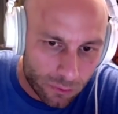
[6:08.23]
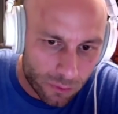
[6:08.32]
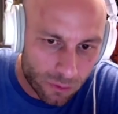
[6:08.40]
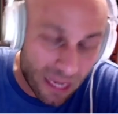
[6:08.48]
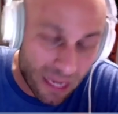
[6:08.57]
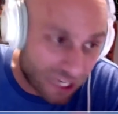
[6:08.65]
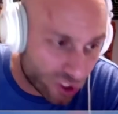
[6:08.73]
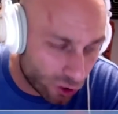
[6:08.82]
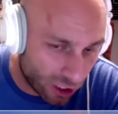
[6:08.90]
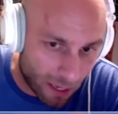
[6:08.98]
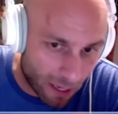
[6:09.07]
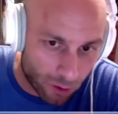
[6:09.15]
Nationally,
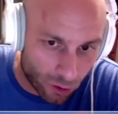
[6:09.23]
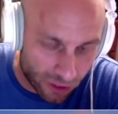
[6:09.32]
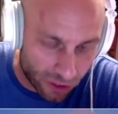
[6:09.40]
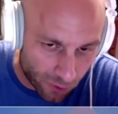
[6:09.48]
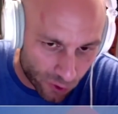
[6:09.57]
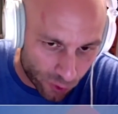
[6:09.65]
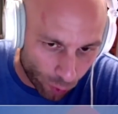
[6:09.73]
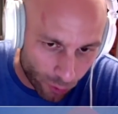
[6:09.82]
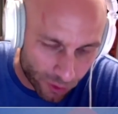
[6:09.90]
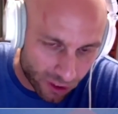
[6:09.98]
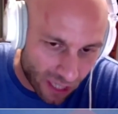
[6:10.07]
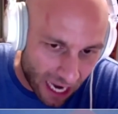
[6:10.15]
maybe a little different story
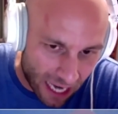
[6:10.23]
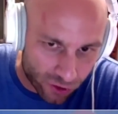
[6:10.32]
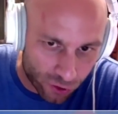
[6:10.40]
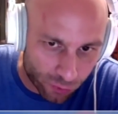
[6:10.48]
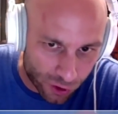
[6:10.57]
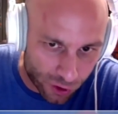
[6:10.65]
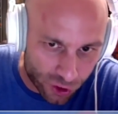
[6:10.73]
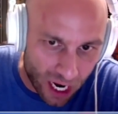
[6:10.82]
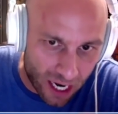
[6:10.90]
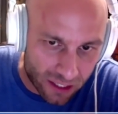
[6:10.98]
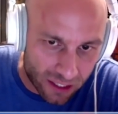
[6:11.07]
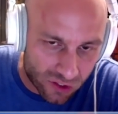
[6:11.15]
with the Dodgers, with the
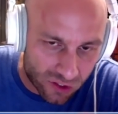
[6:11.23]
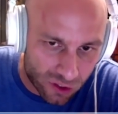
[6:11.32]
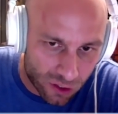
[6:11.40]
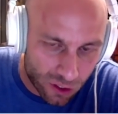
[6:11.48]
Giants.